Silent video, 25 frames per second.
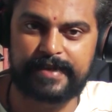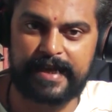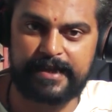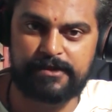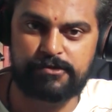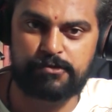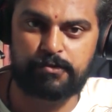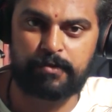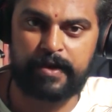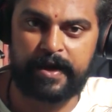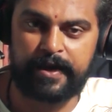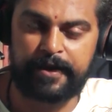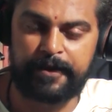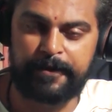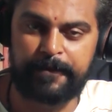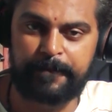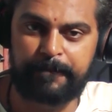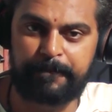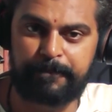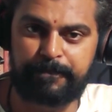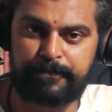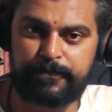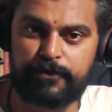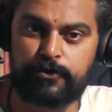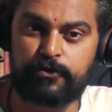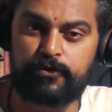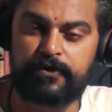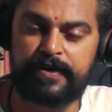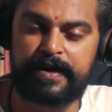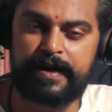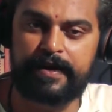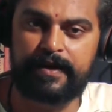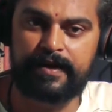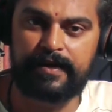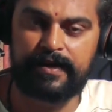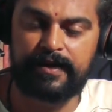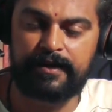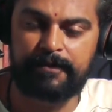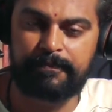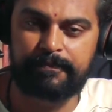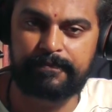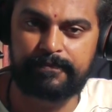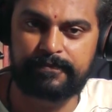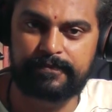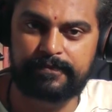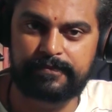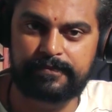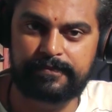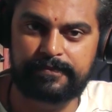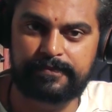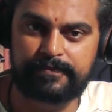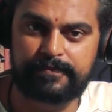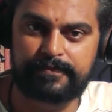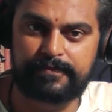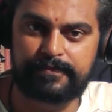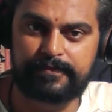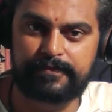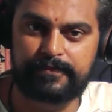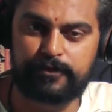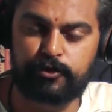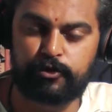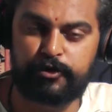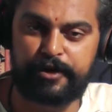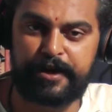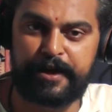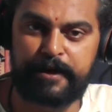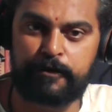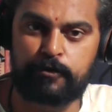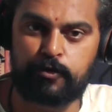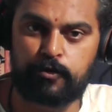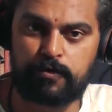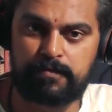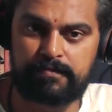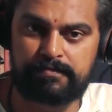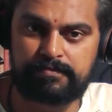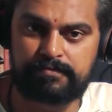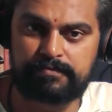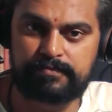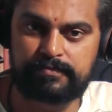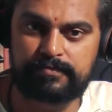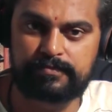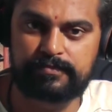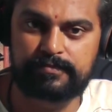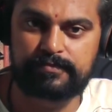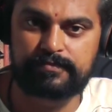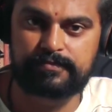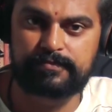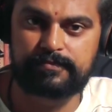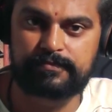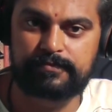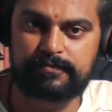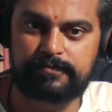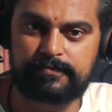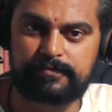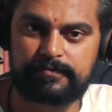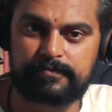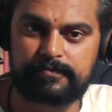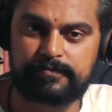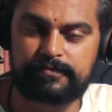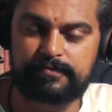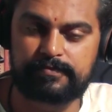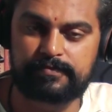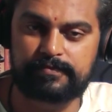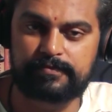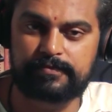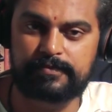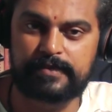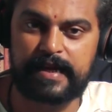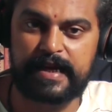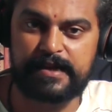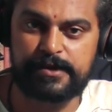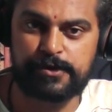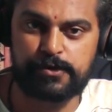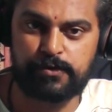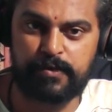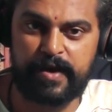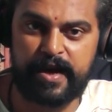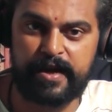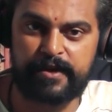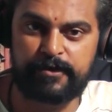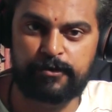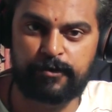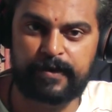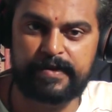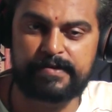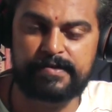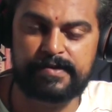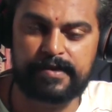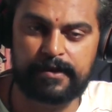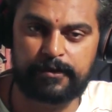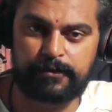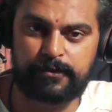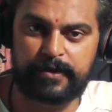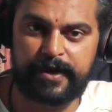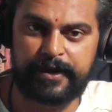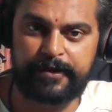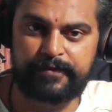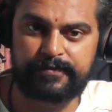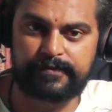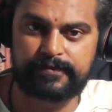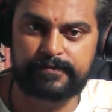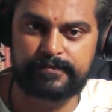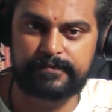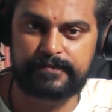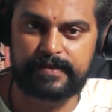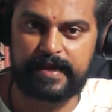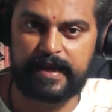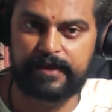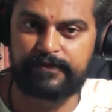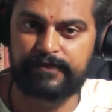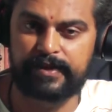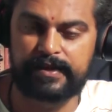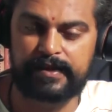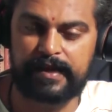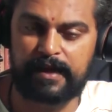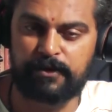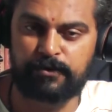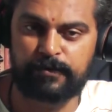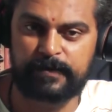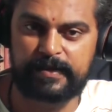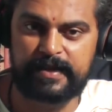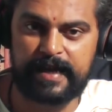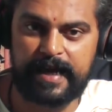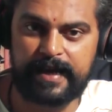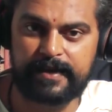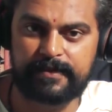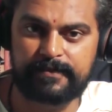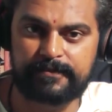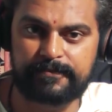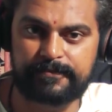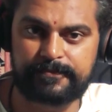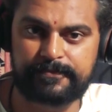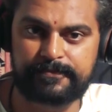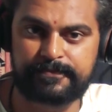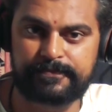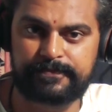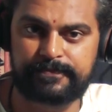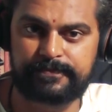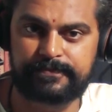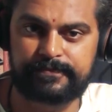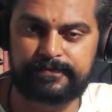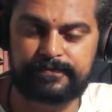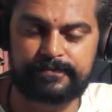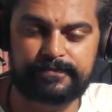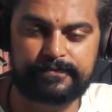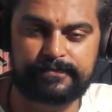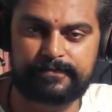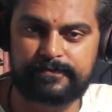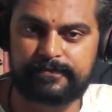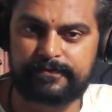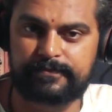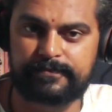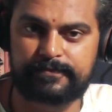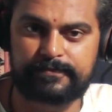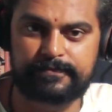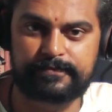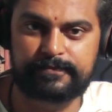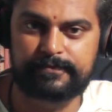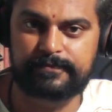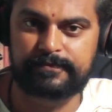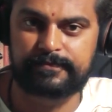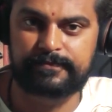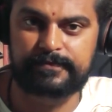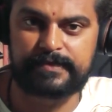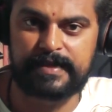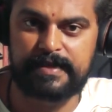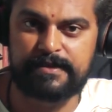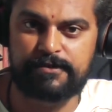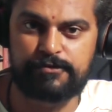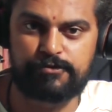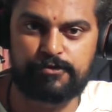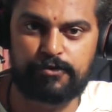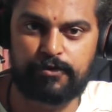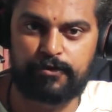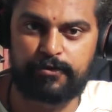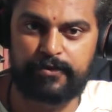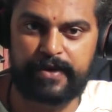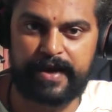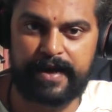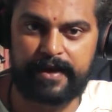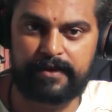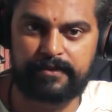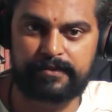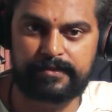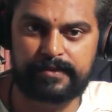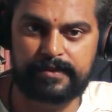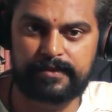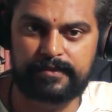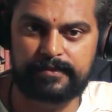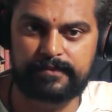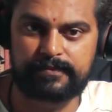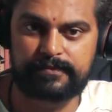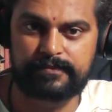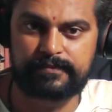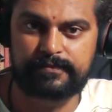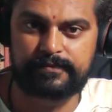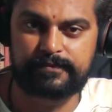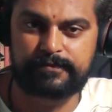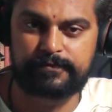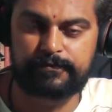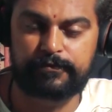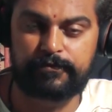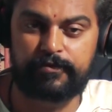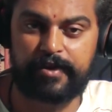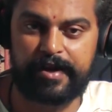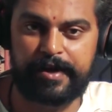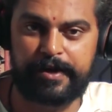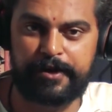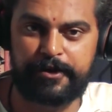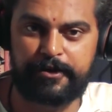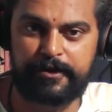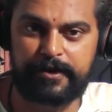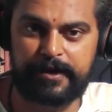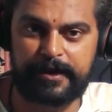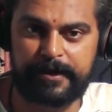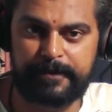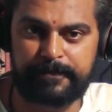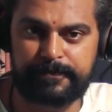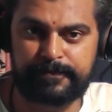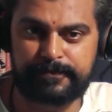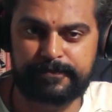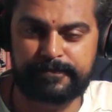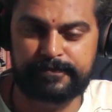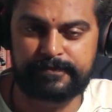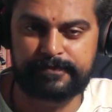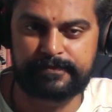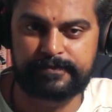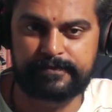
That's why you need a team. You need a group. That's where you can survive. And without that, there's no way out. Find your team.